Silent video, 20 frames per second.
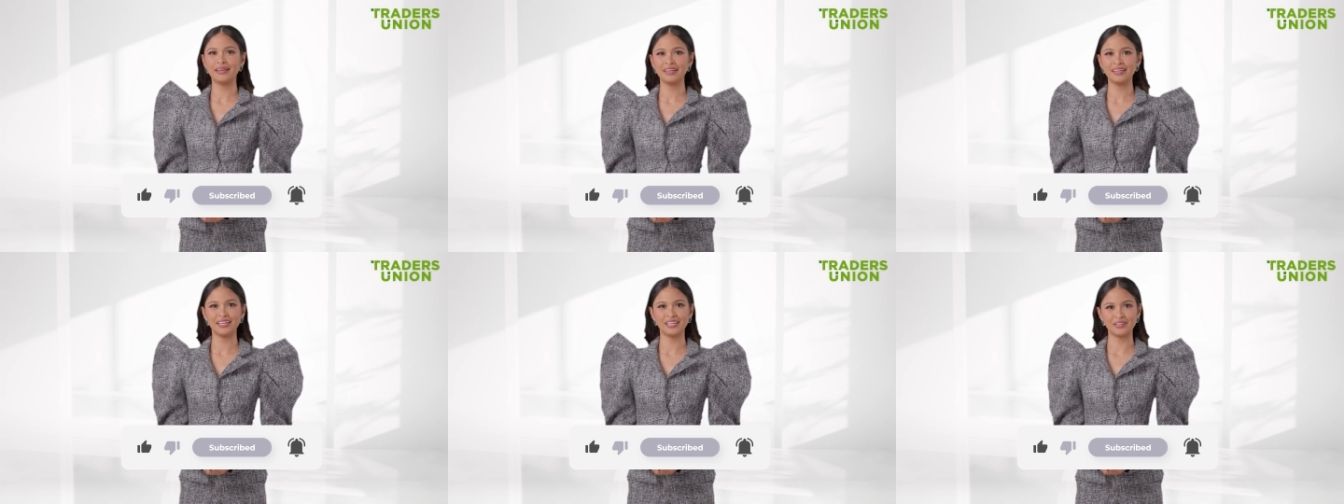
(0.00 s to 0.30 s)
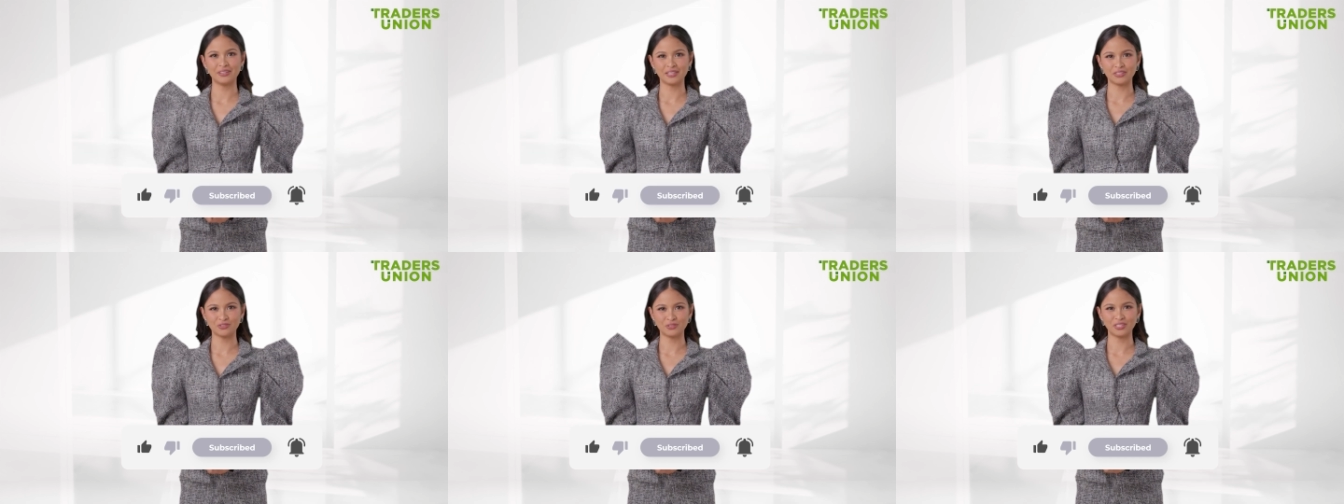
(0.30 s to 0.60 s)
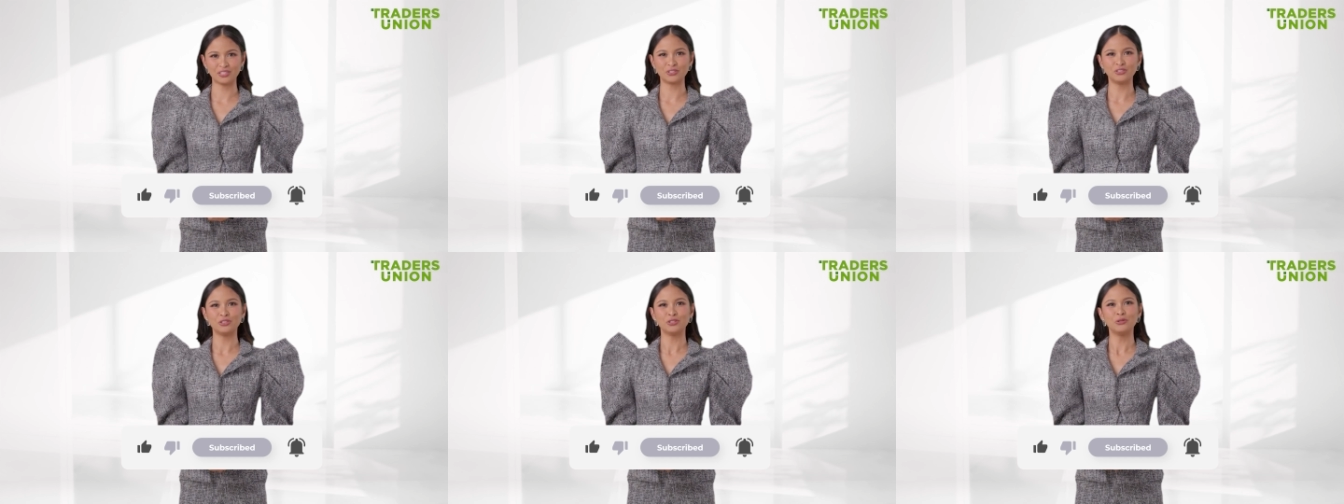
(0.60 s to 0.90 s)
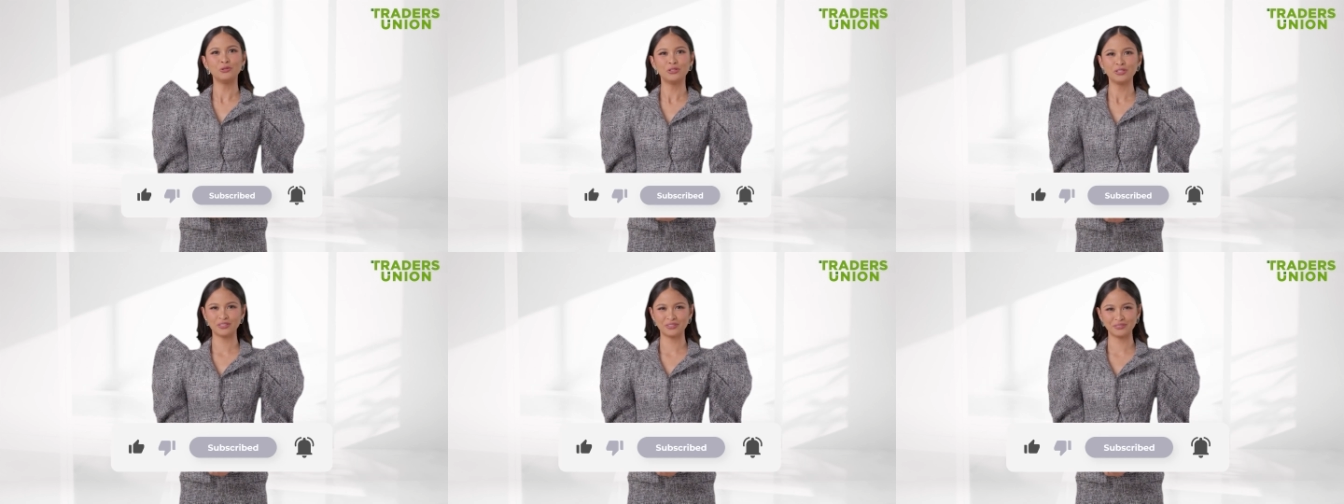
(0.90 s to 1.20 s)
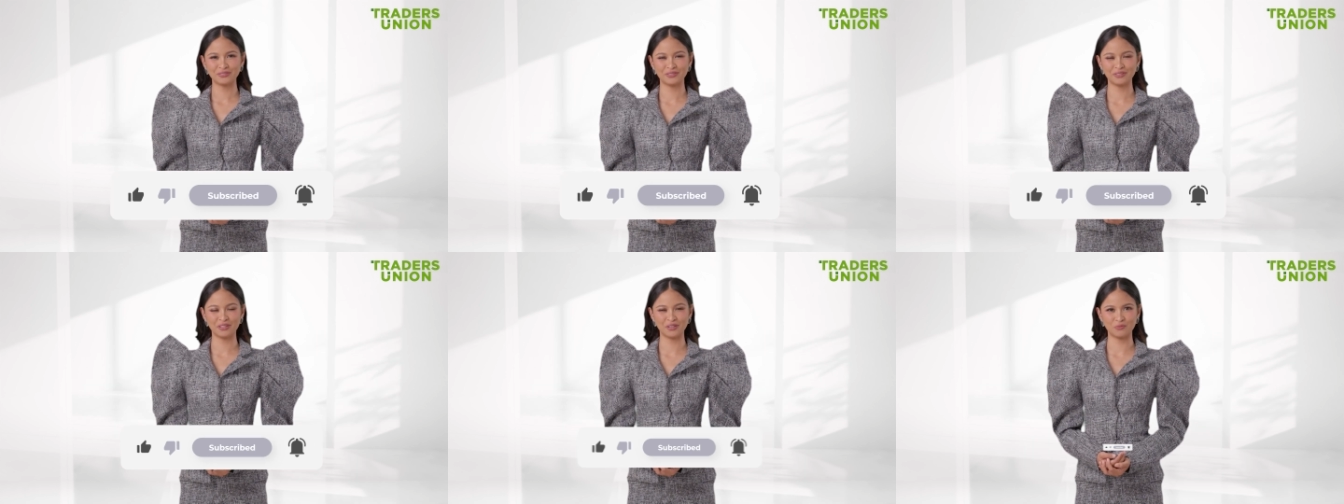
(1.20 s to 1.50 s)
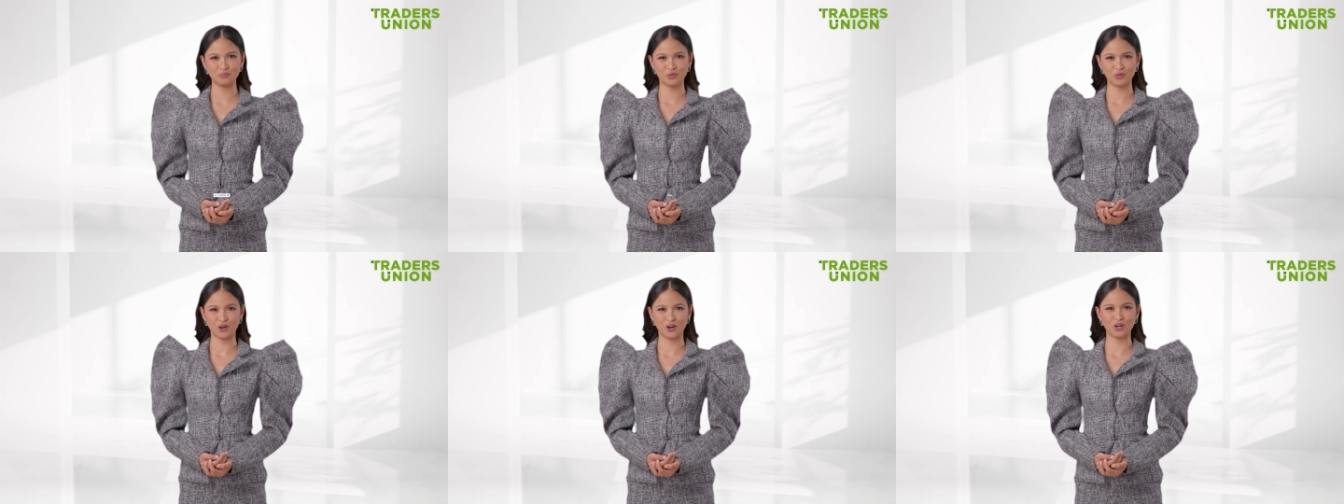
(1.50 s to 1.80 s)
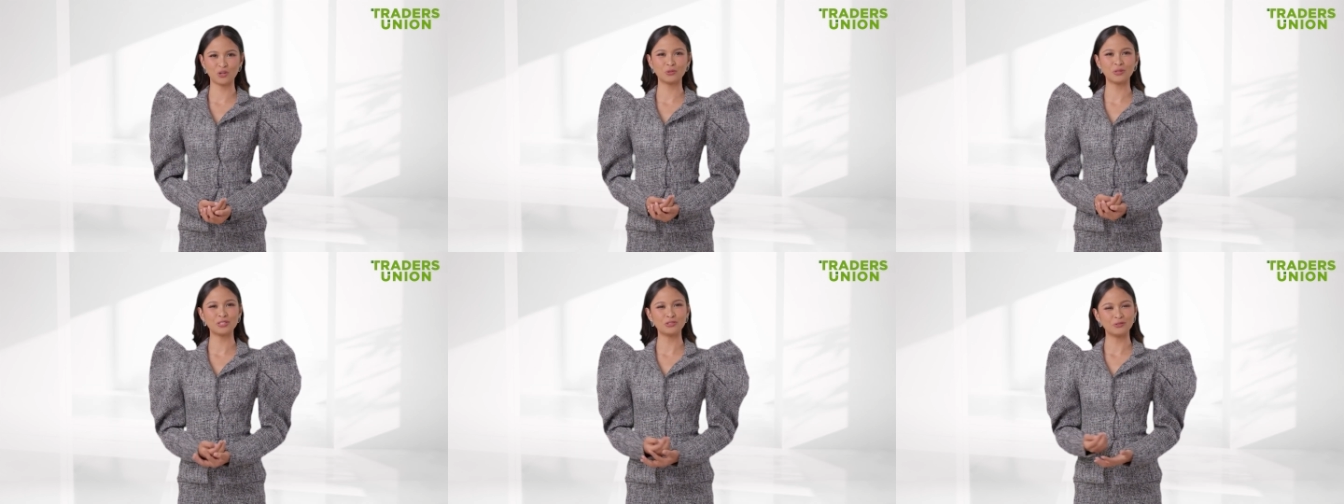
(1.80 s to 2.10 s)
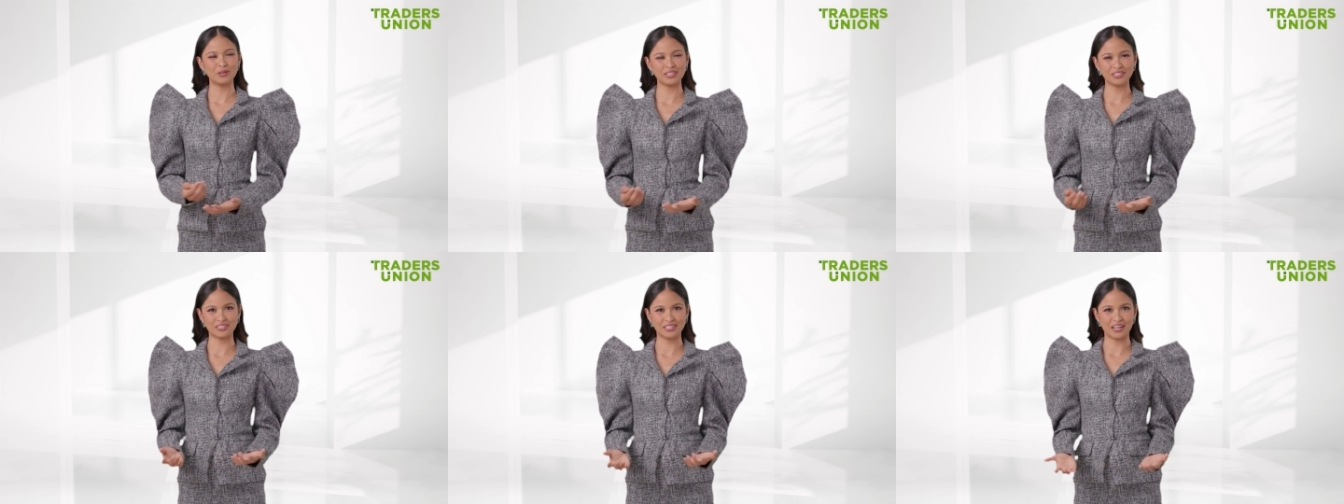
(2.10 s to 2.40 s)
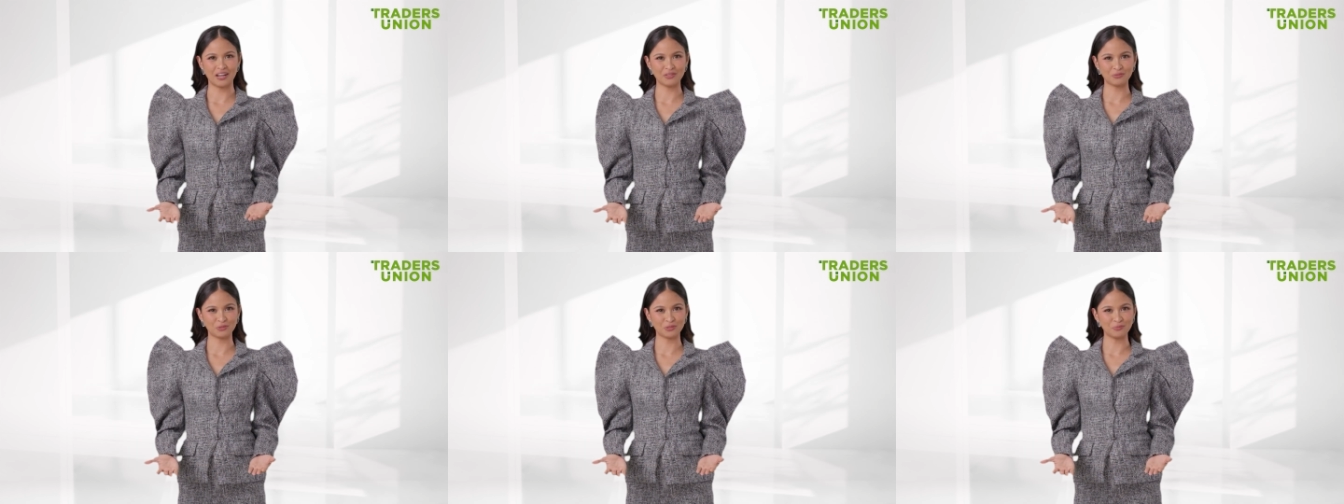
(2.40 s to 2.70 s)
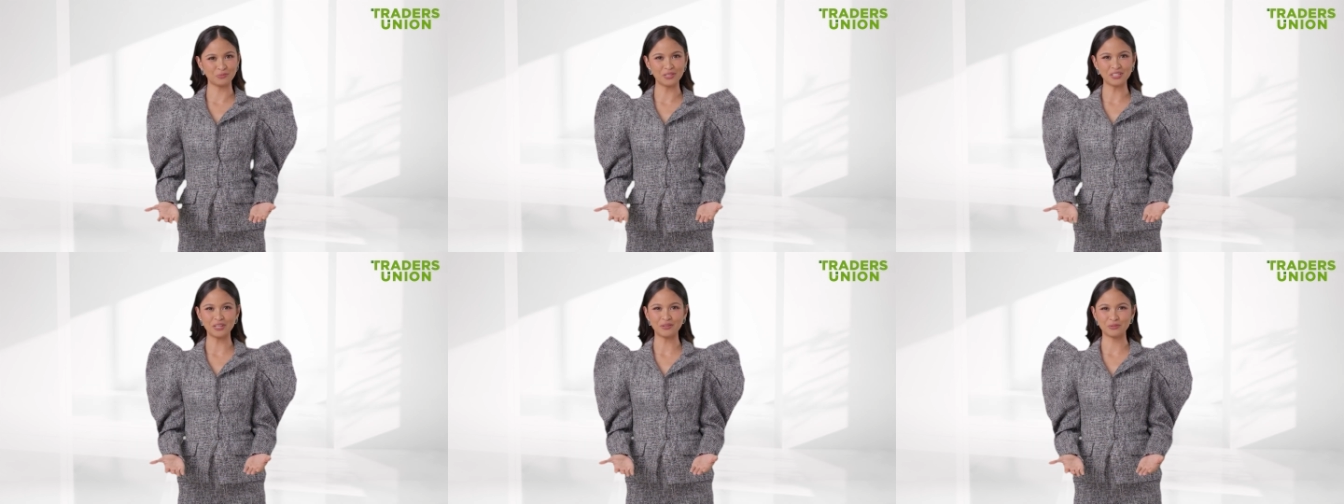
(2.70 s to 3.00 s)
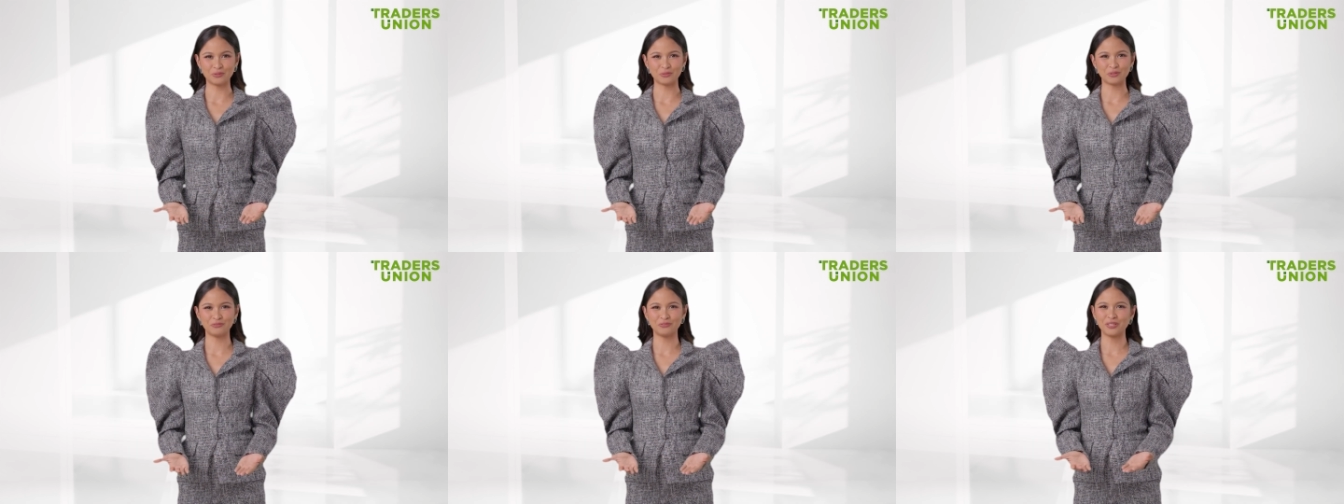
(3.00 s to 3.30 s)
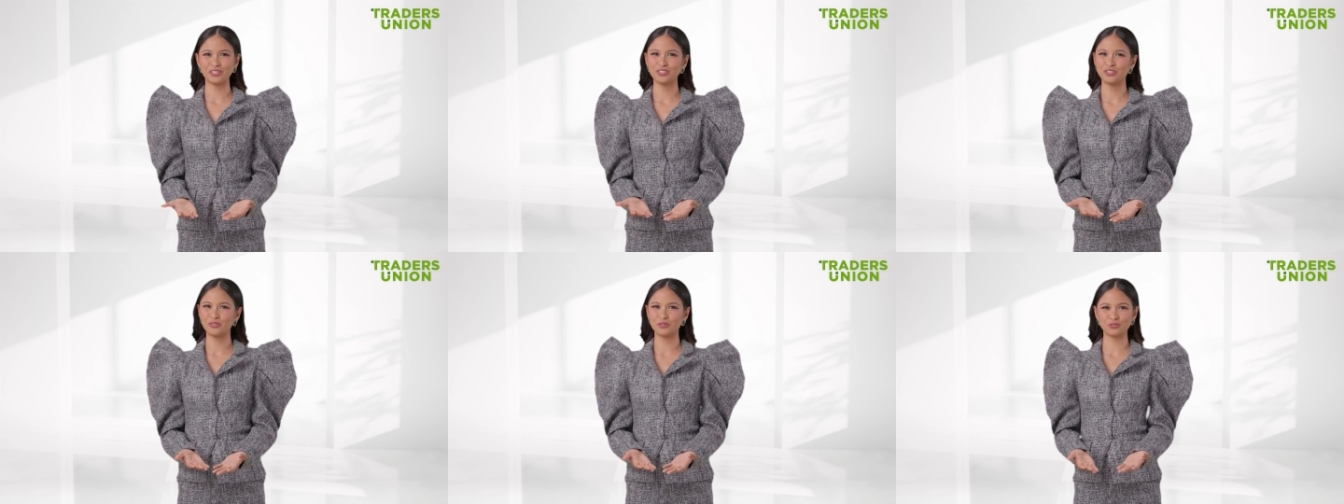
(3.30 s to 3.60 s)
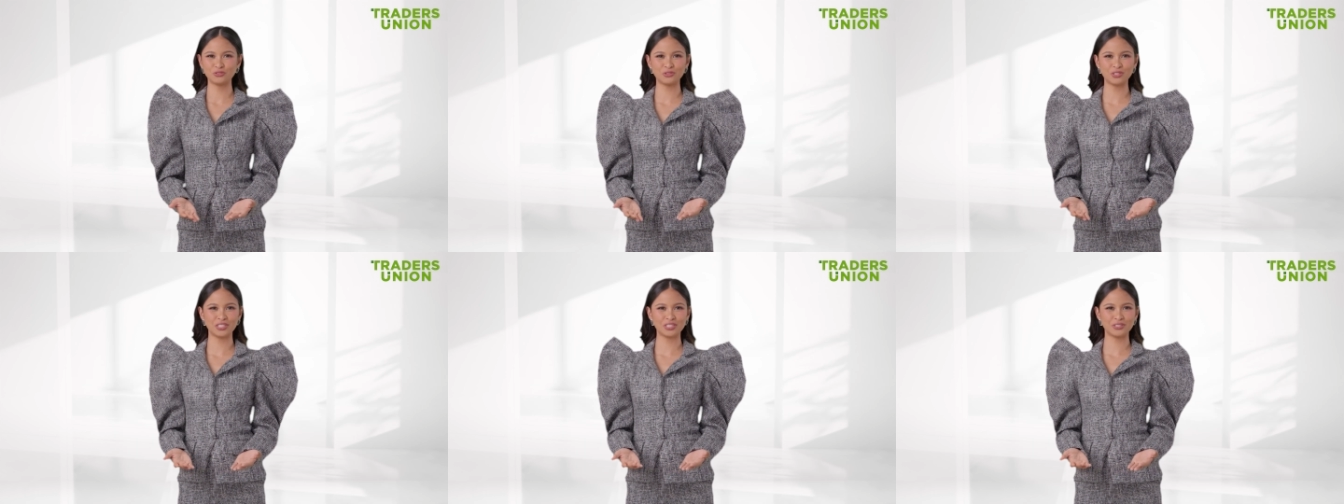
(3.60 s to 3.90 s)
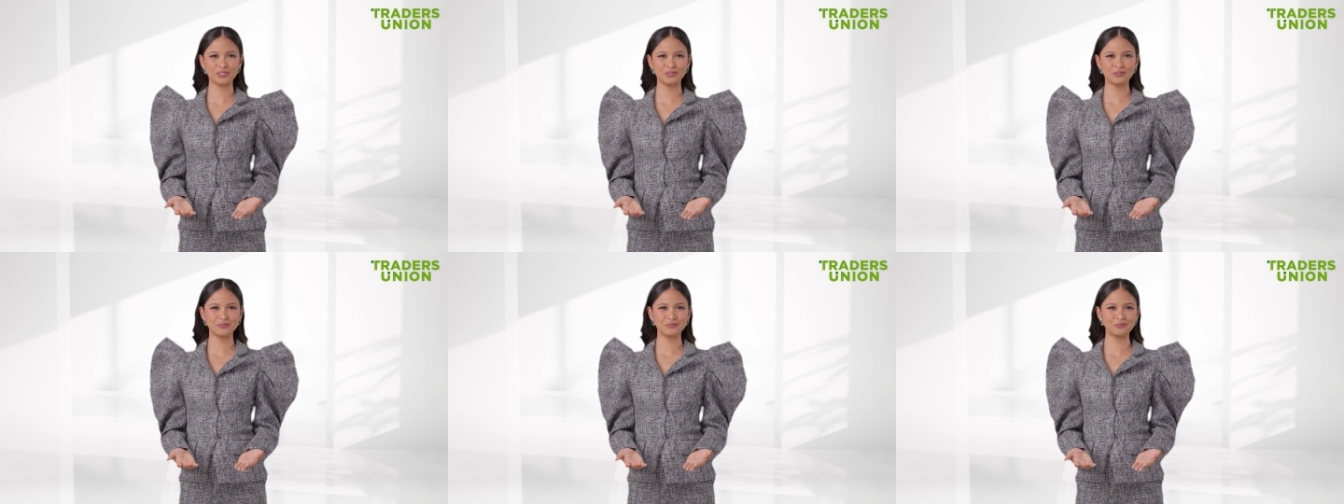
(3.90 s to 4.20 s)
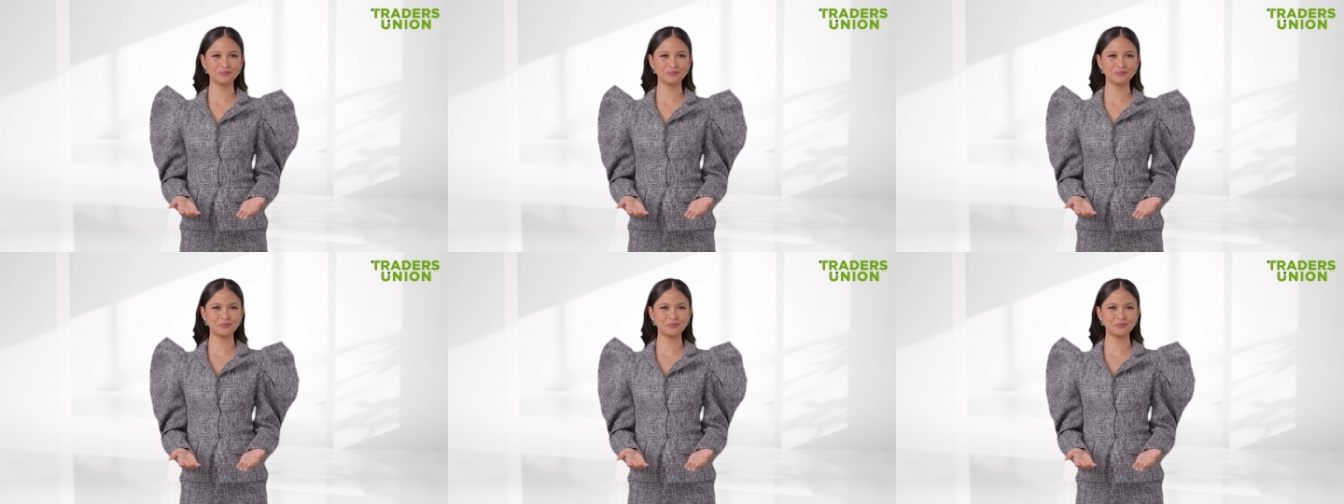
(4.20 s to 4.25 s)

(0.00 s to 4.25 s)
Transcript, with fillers: Here at Traders Union, we're always ready to help you become a professional trader.